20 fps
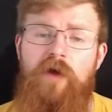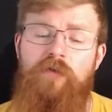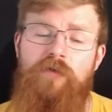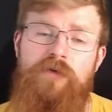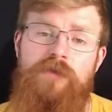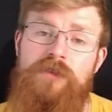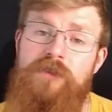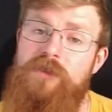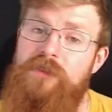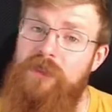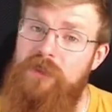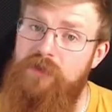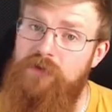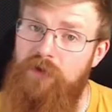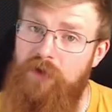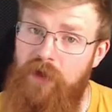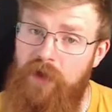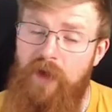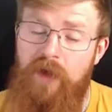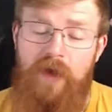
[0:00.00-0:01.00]
I wouldn't
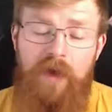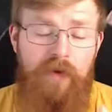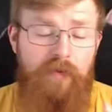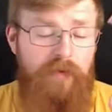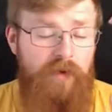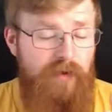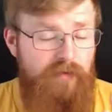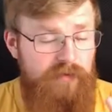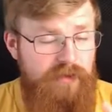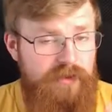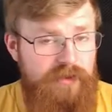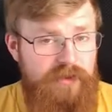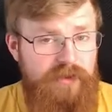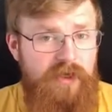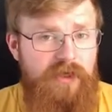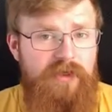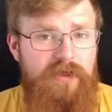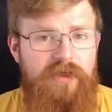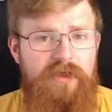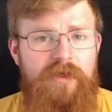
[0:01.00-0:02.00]
sit on it, but I would
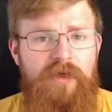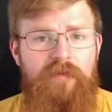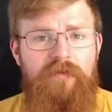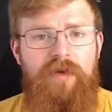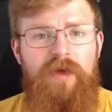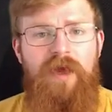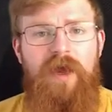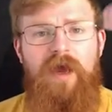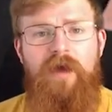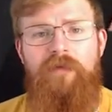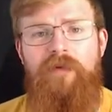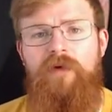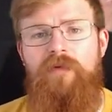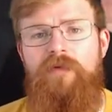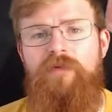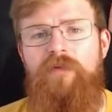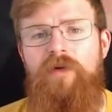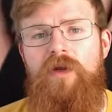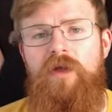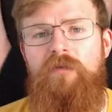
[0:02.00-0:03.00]
certainly be happy
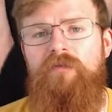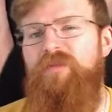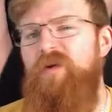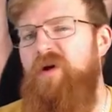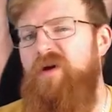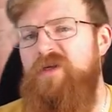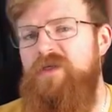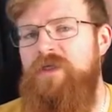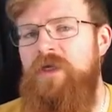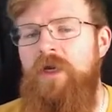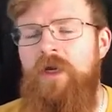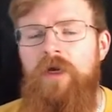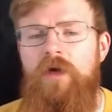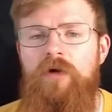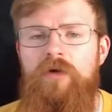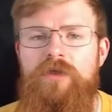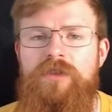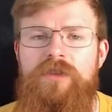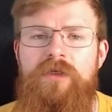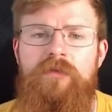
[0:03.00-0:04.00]
with putting books
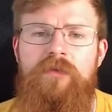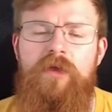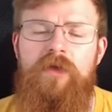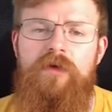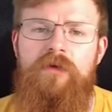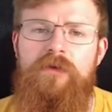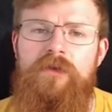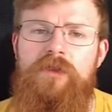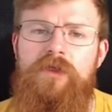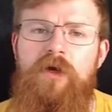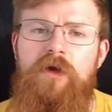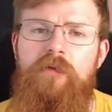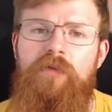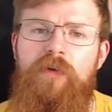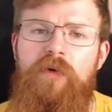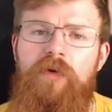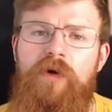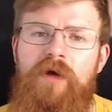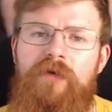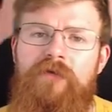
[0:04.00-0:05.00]
or something on
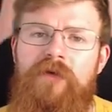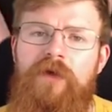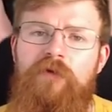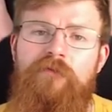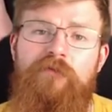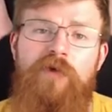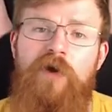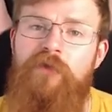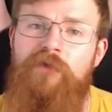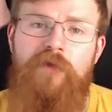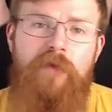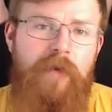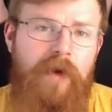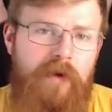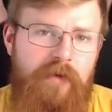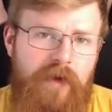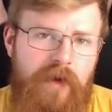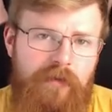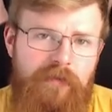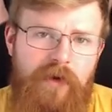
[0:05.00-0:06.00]
top or having it roughed
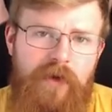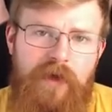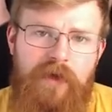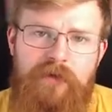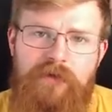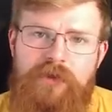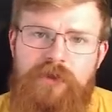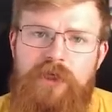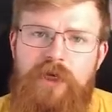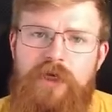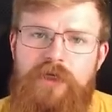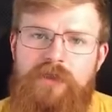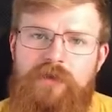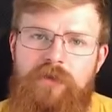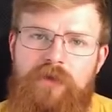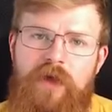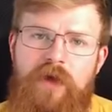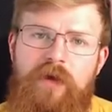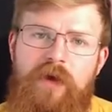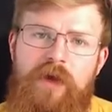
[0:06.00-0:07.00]
about at my
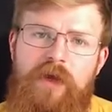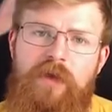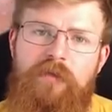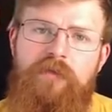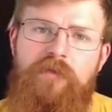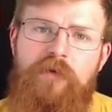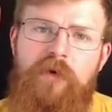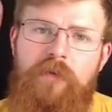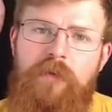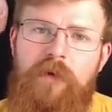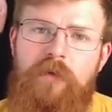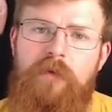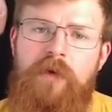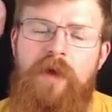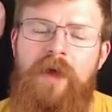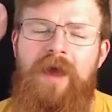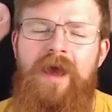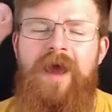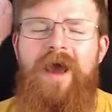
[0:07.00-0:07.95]
LGS without any problem.